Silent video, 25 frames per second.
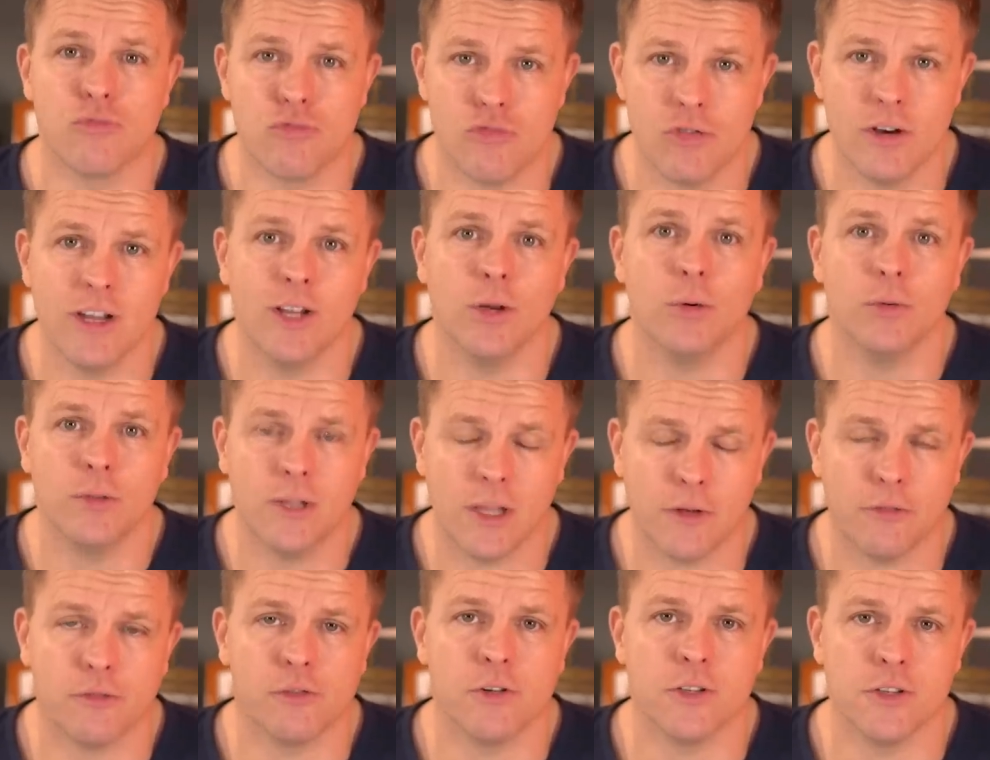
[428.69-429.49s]
real
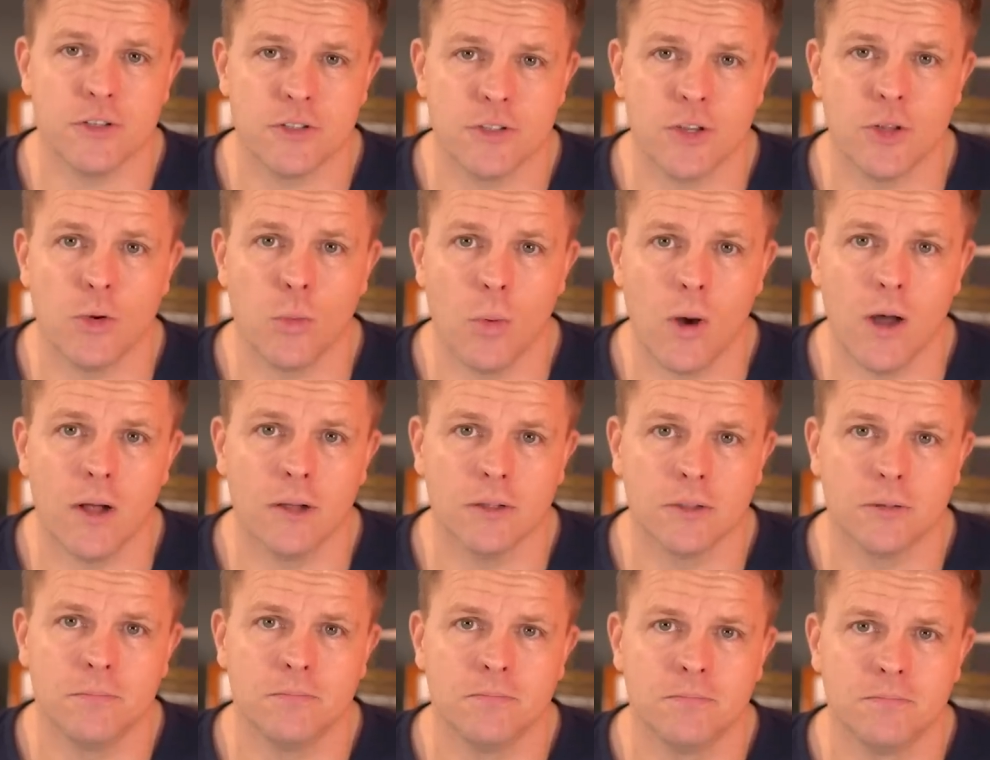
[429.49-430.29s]
difference to the
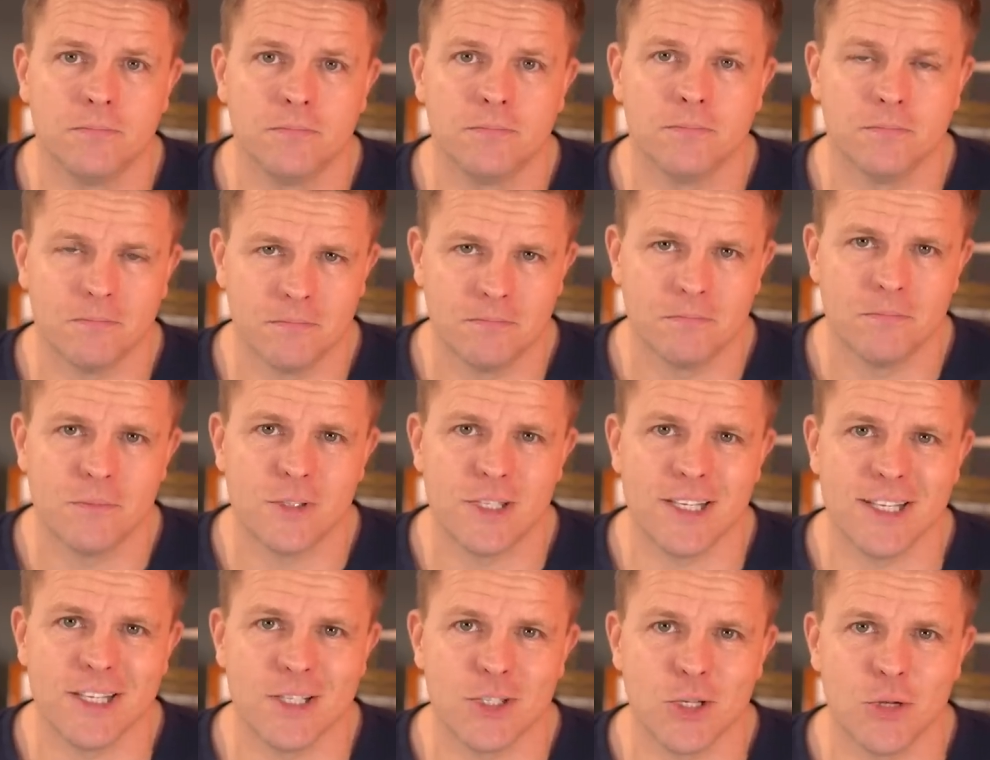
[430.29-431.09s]
world.
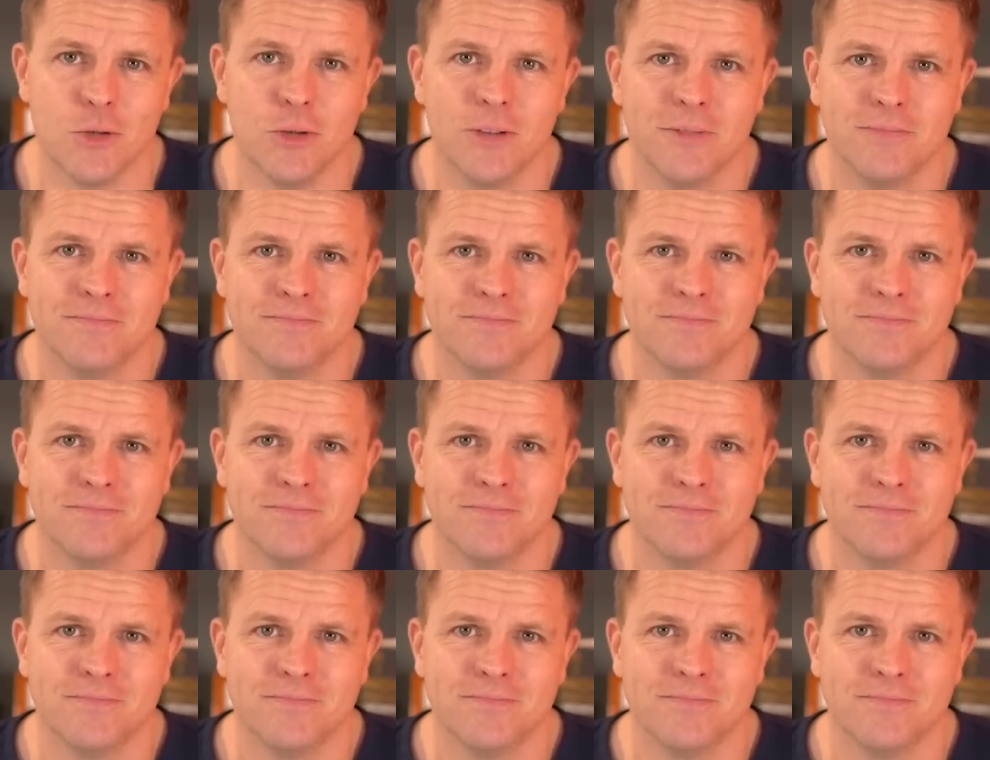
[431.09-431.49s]
See you soon.